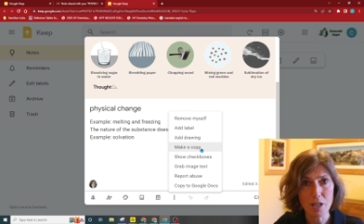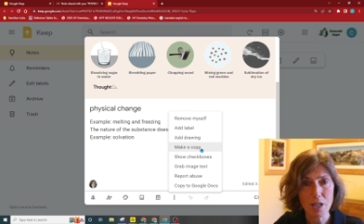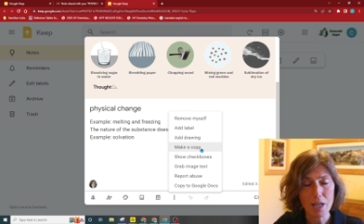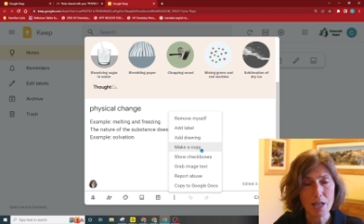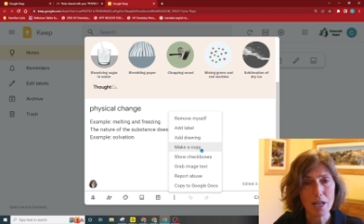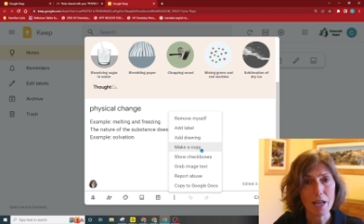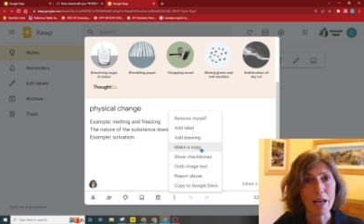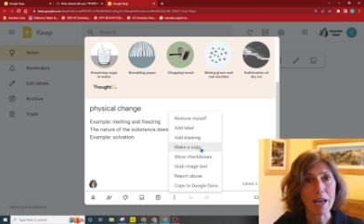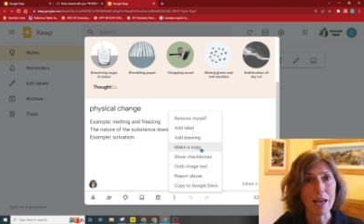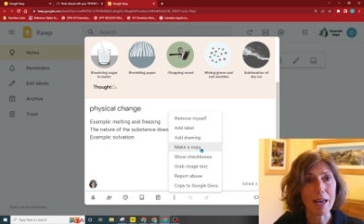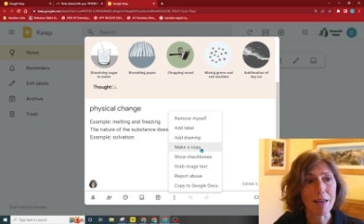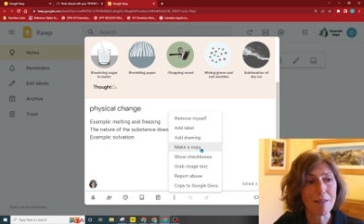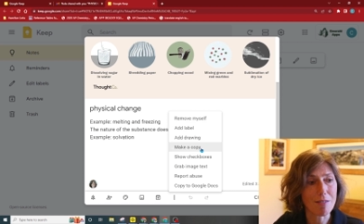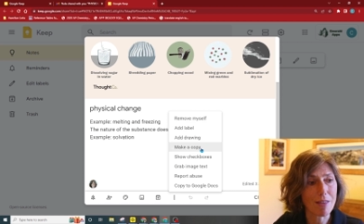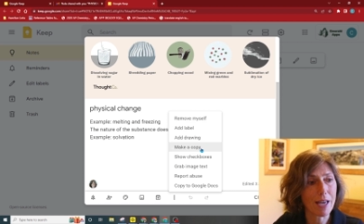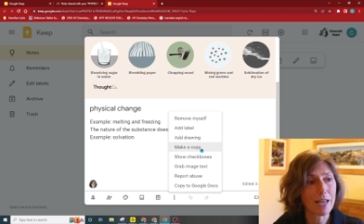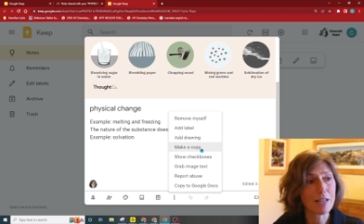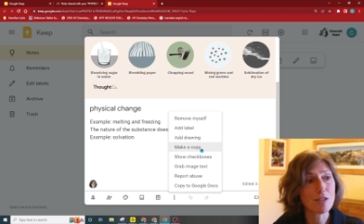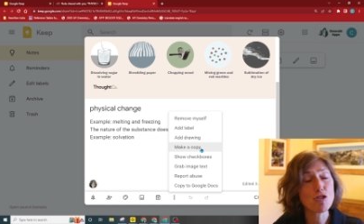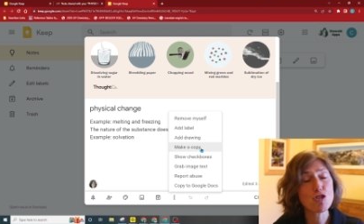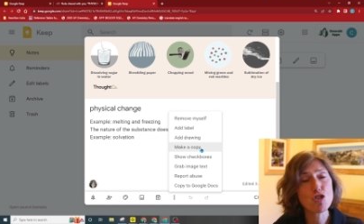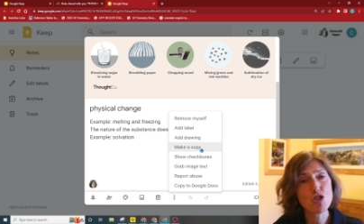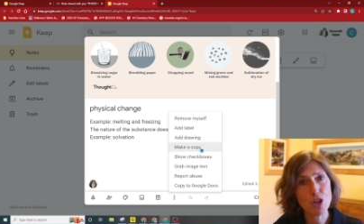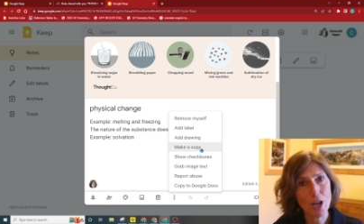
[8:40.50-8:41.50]
and
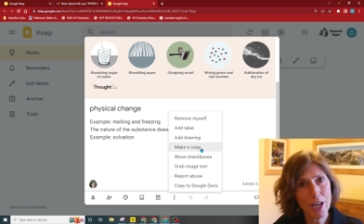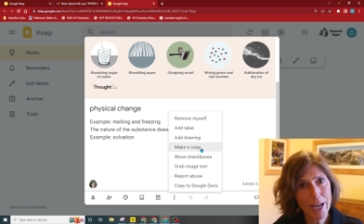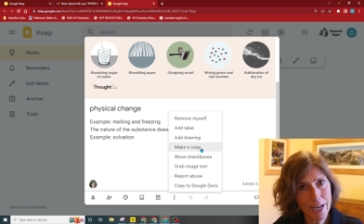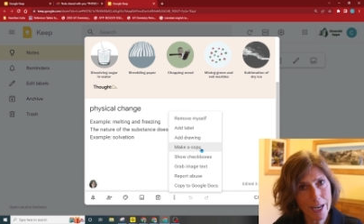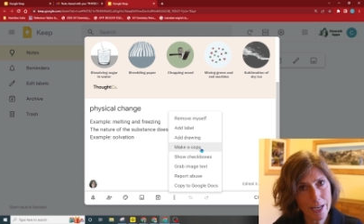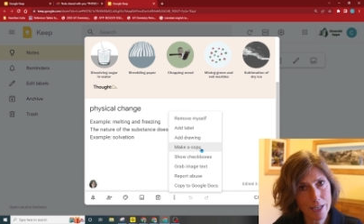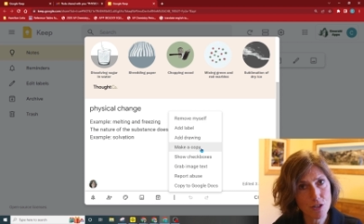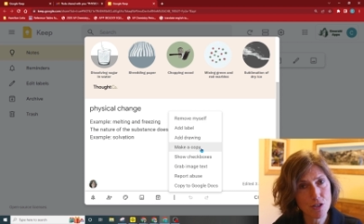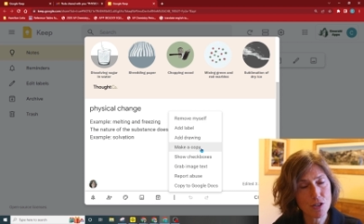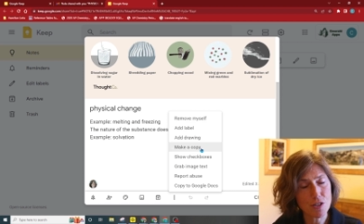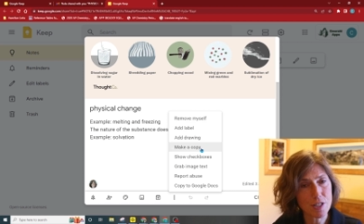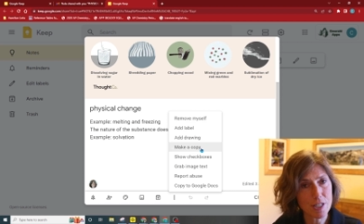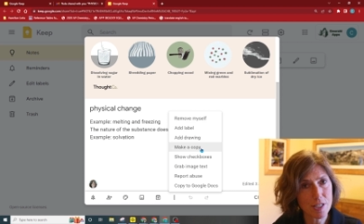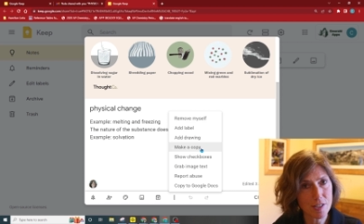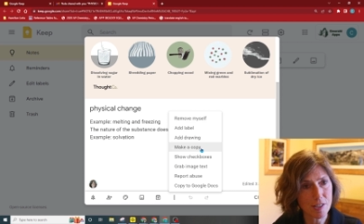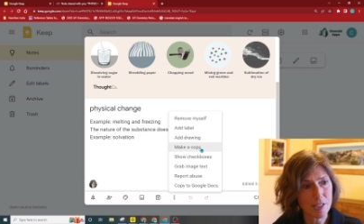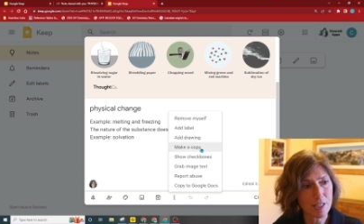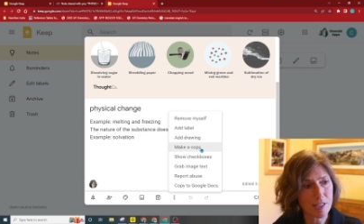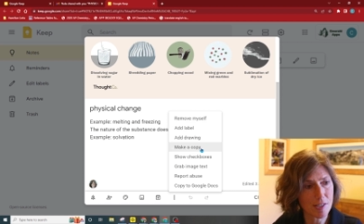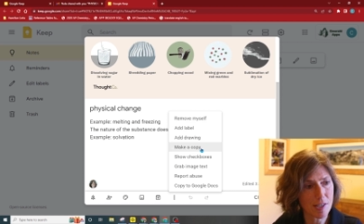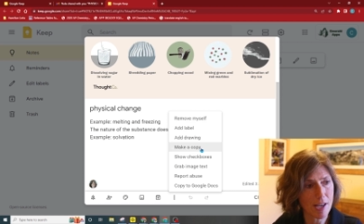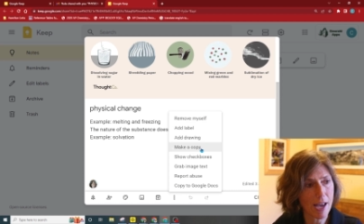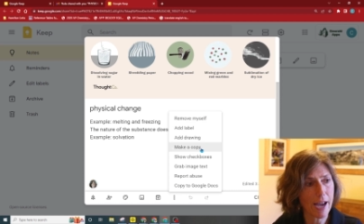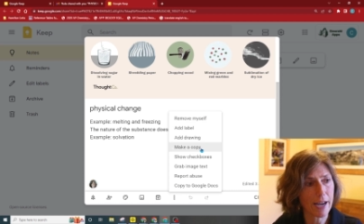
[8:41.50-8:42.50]
then change this
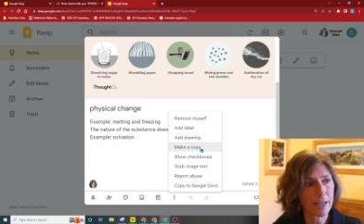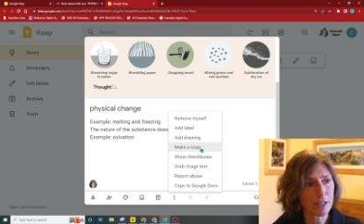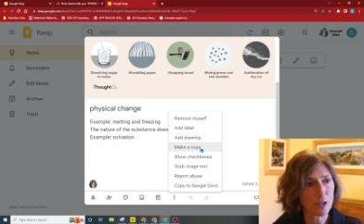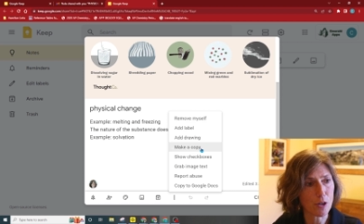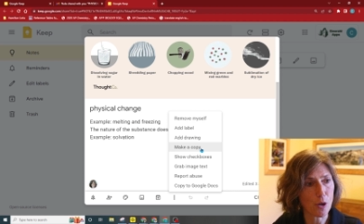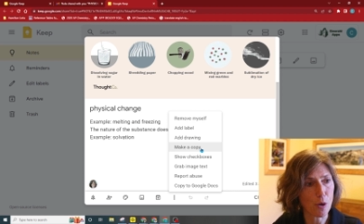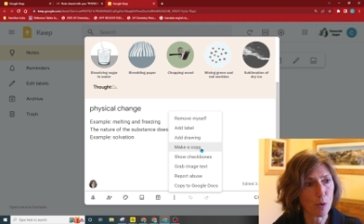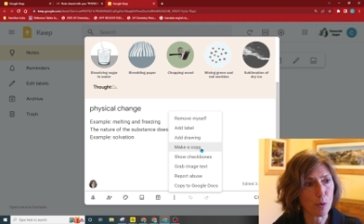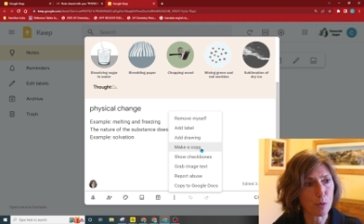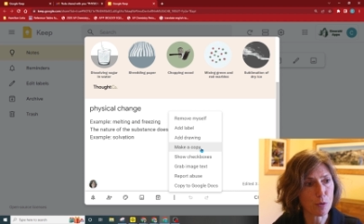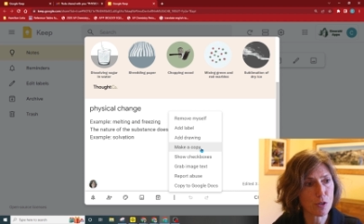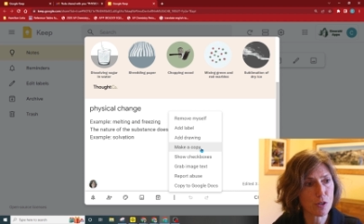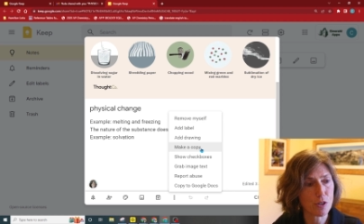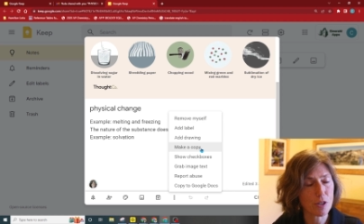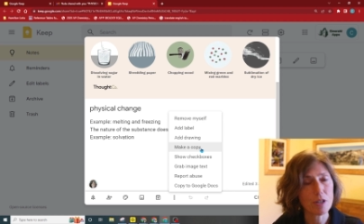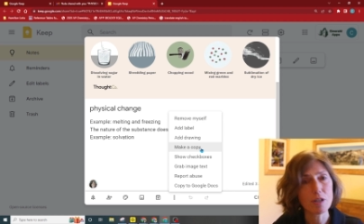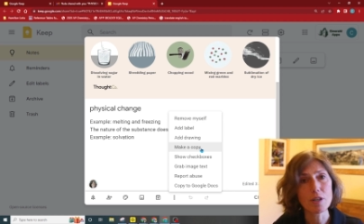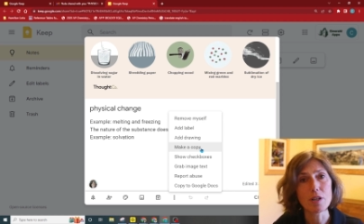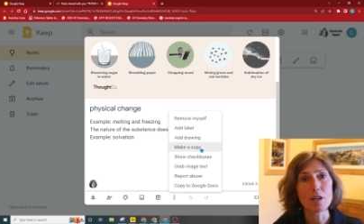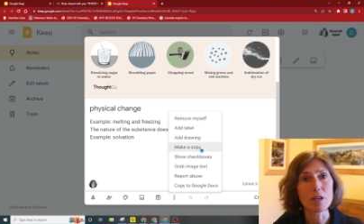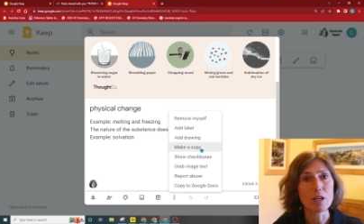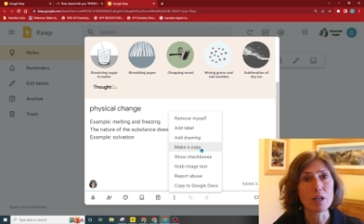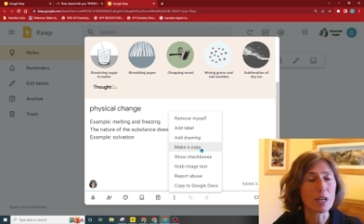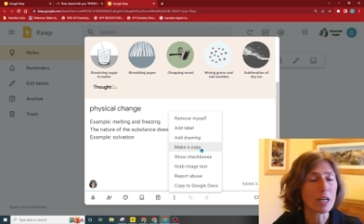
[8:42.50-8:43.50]
exact note
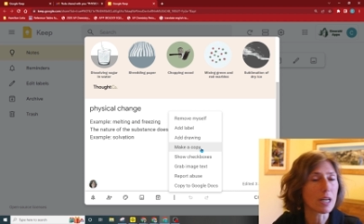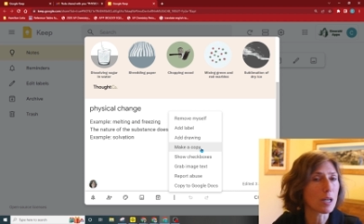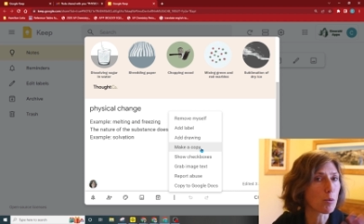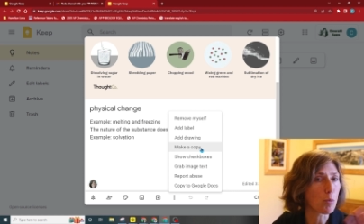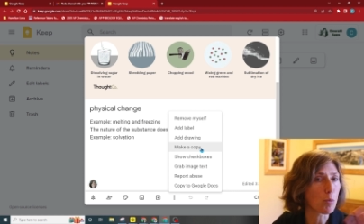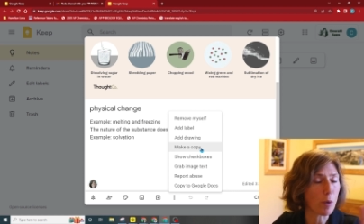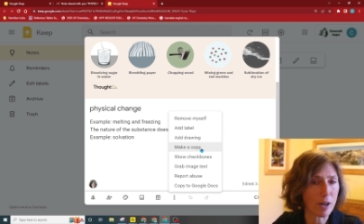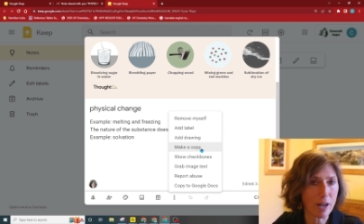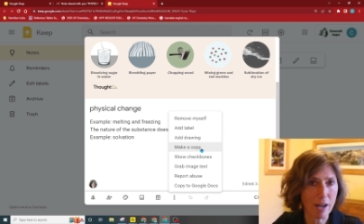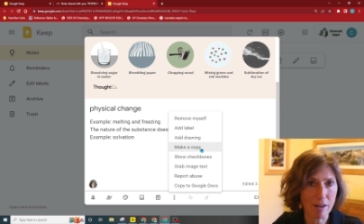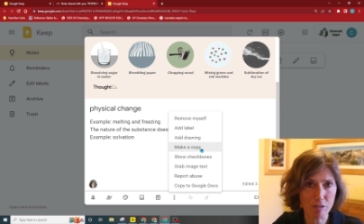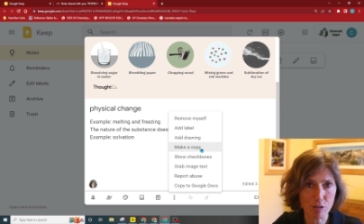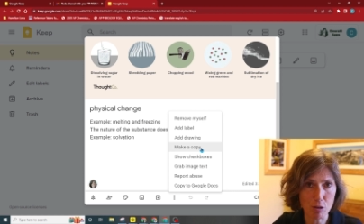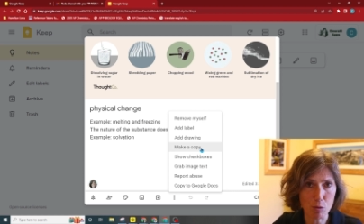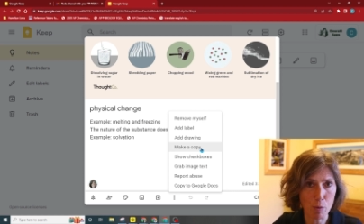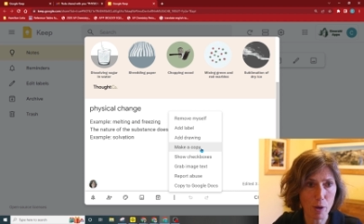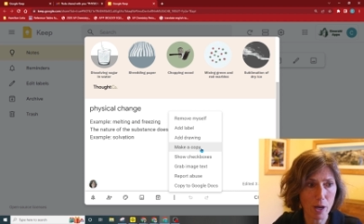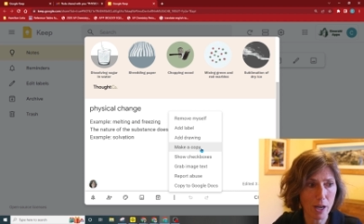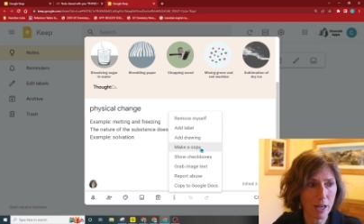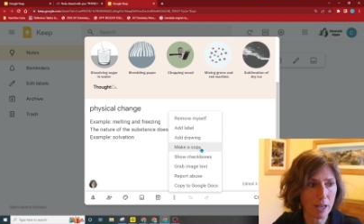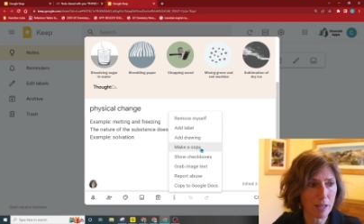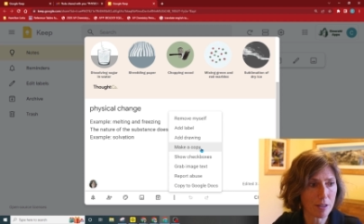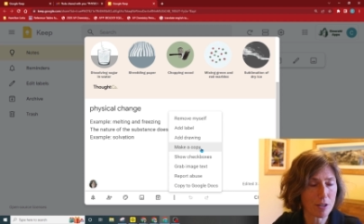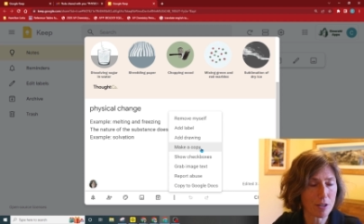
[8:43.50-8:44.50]
in whatever
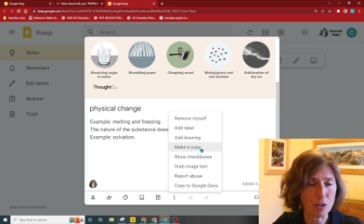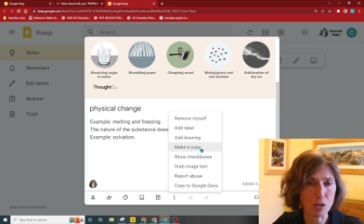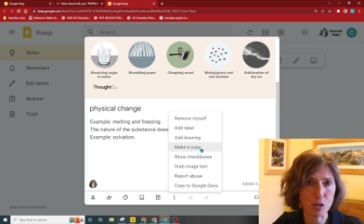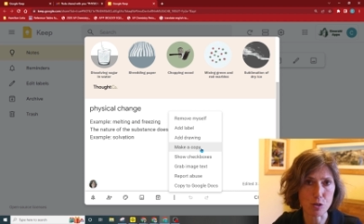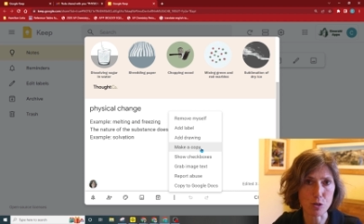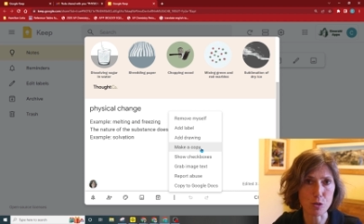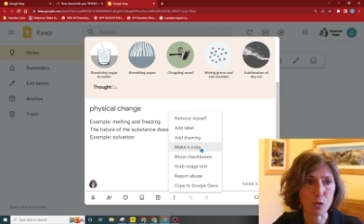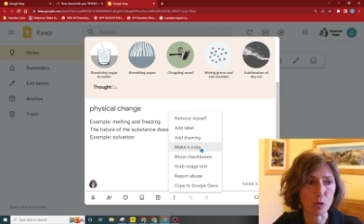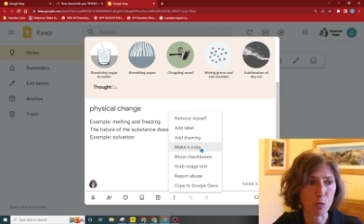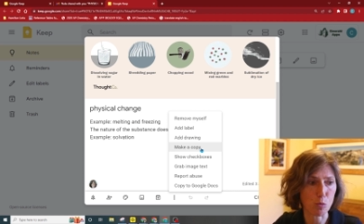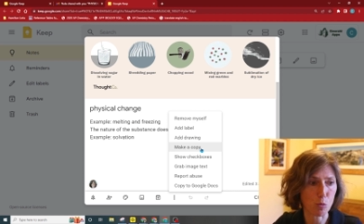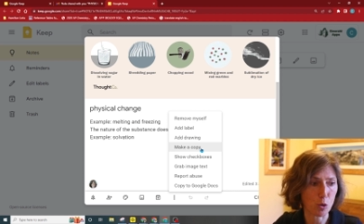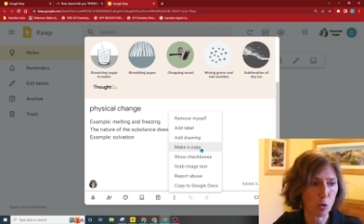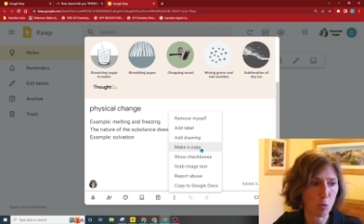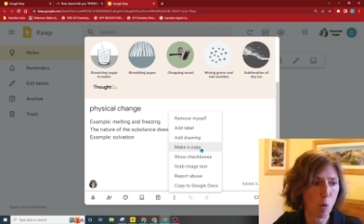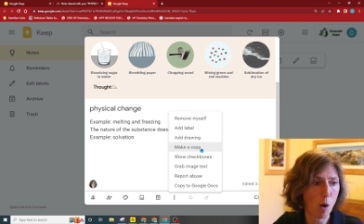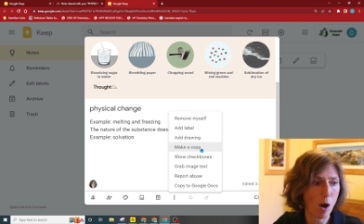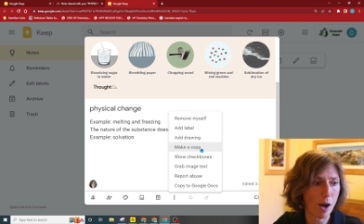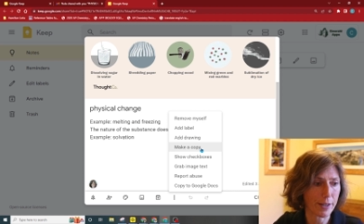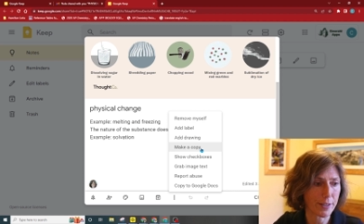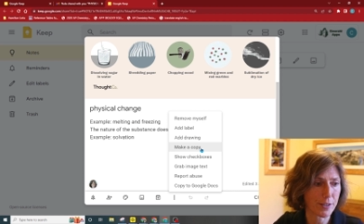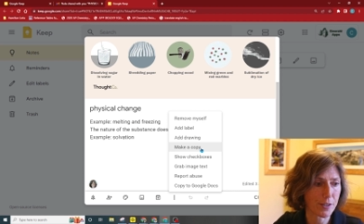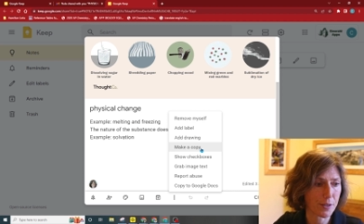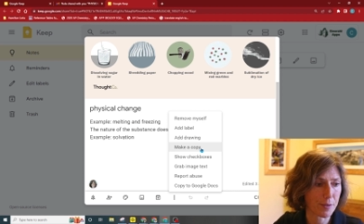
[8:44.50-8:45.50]
way the student would
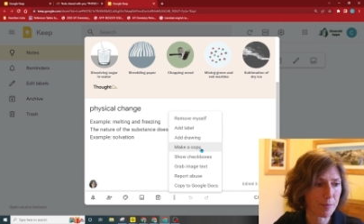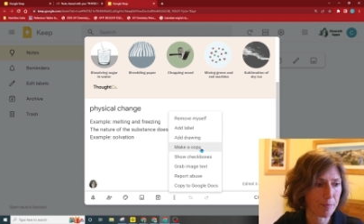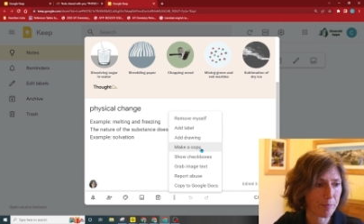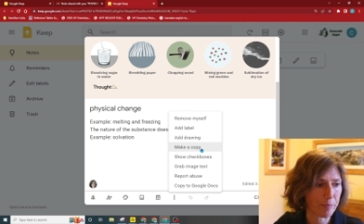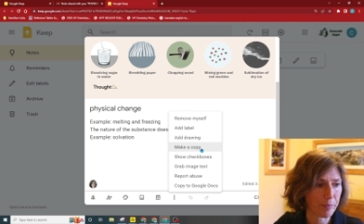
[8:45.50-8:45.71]
want.